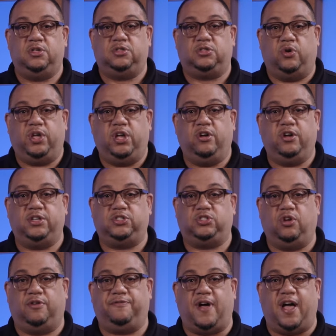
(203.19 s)
So here is
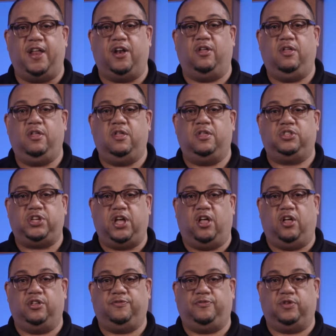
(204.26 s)
your final
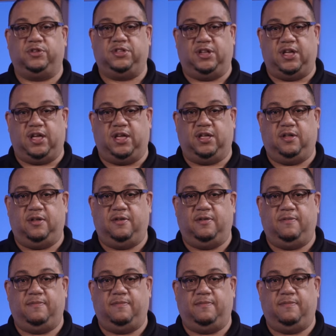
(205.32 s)
challenge for today.